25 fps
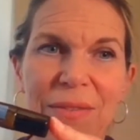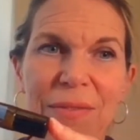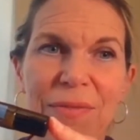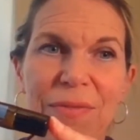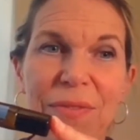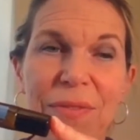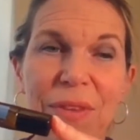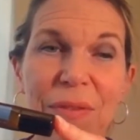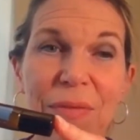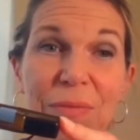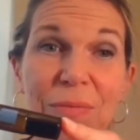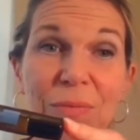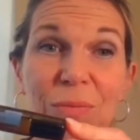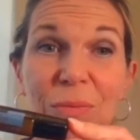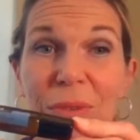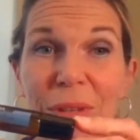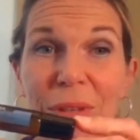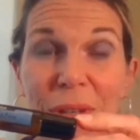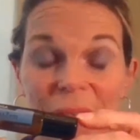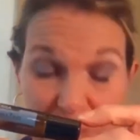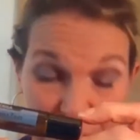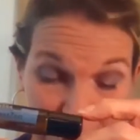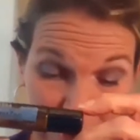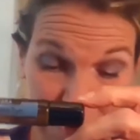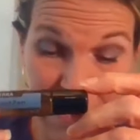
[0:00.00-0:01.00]
the one
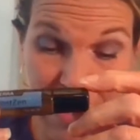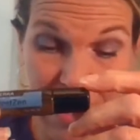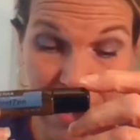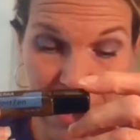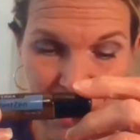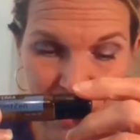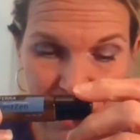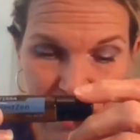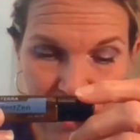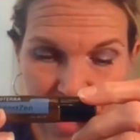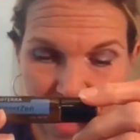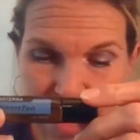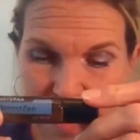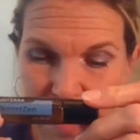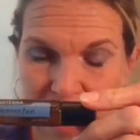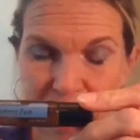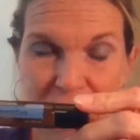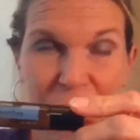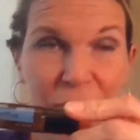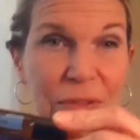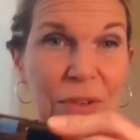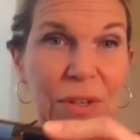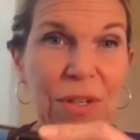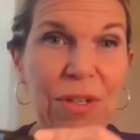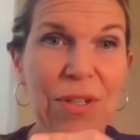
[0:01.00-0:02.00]
of the. I'll just talk about it
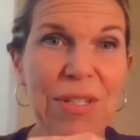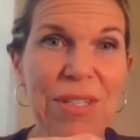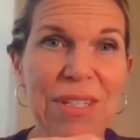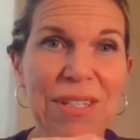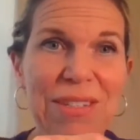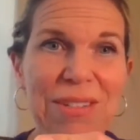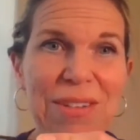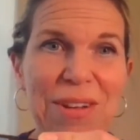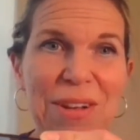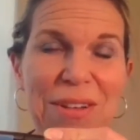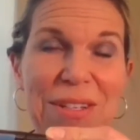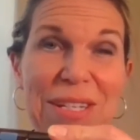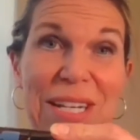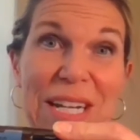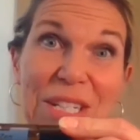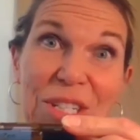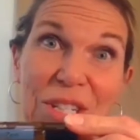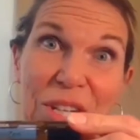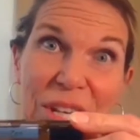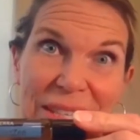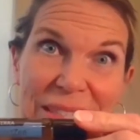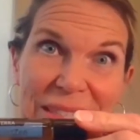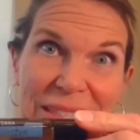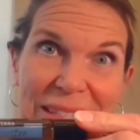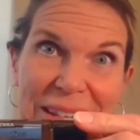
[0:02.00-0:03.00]
first. It's called
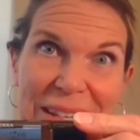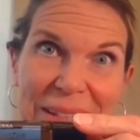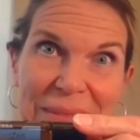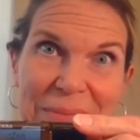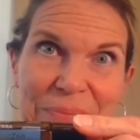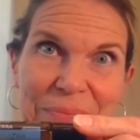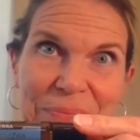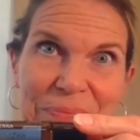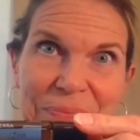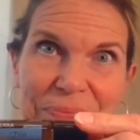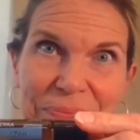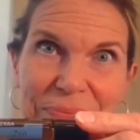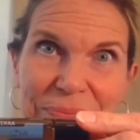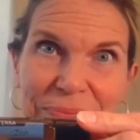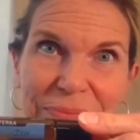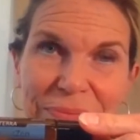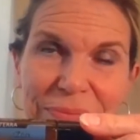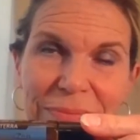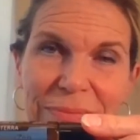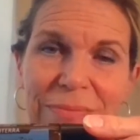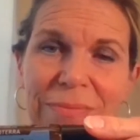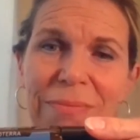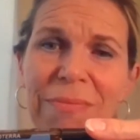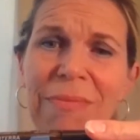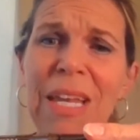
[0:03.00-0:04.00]
Digestion,
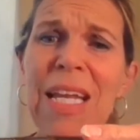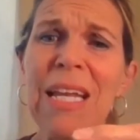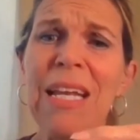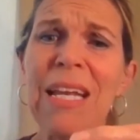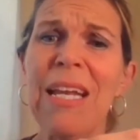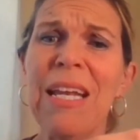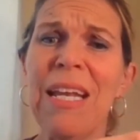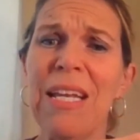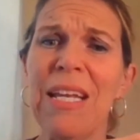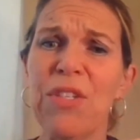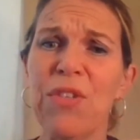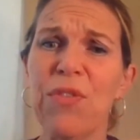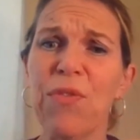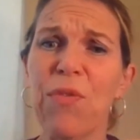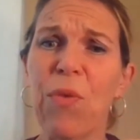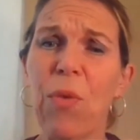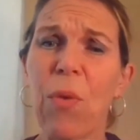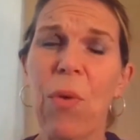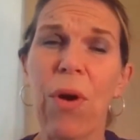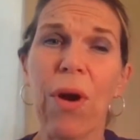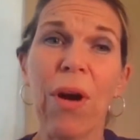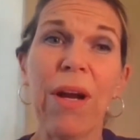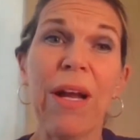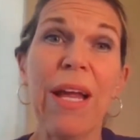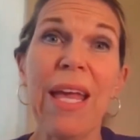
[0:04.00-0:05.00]
and it is
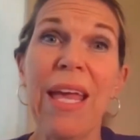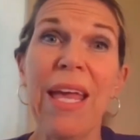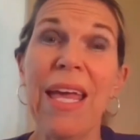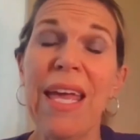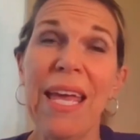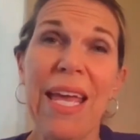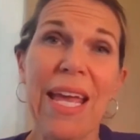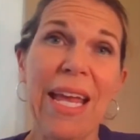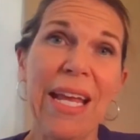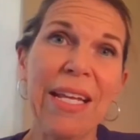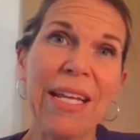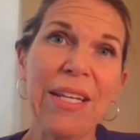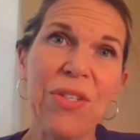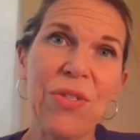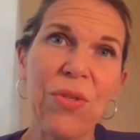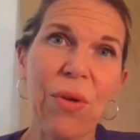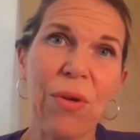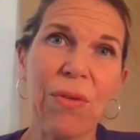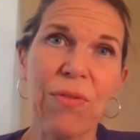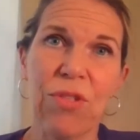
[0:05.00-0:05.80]
for any sort of